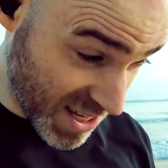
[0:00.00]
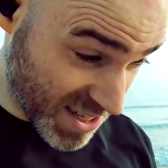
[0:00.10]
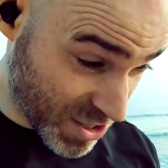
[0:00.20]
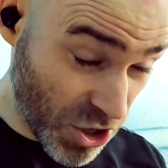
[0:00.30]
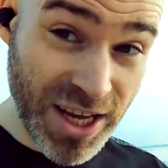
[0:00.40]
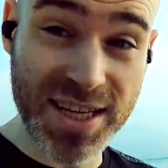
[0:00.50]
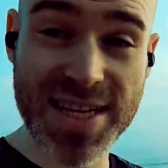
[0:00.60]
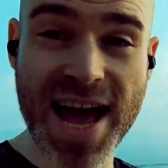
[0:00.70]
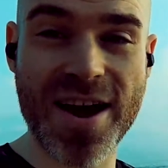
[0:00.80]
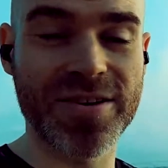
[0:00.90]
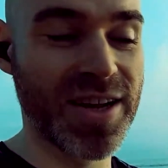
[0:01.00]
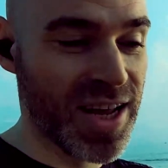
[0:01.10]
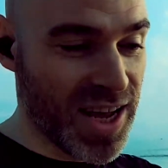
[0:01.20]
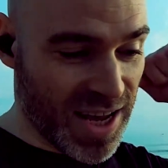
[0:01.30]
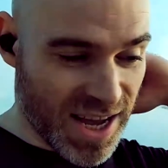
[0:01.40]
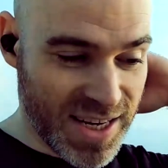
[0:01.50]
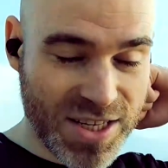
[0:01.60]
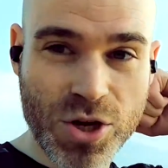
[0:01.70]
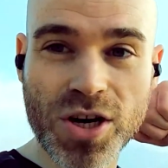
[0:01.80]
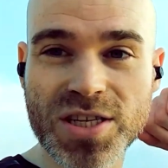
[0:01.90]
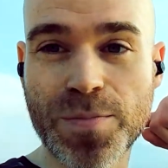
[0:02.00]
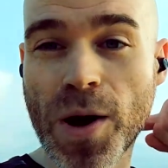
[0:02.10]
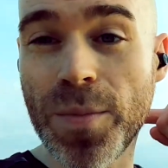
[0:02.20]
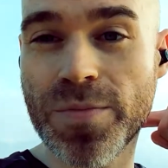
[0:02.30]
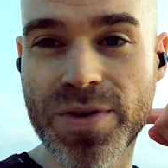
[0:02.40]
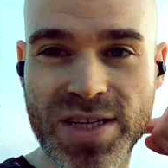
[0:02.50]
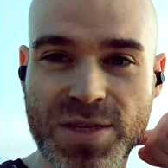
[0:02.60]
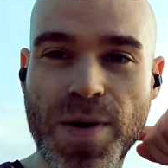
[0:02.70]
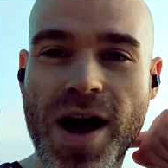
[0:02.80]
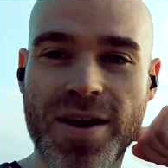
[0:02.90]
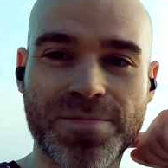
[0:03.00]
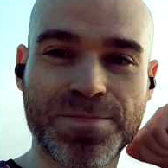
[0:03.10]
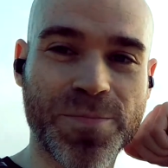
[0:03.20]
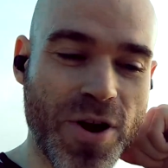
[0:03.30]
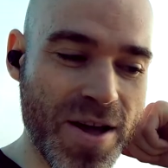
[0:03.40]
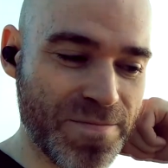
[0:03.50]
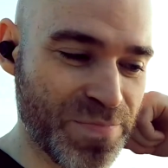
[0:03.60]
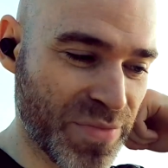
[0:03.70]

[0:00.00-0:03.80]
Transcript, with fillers: this, looking down, and it's caused a problem in his spine, right?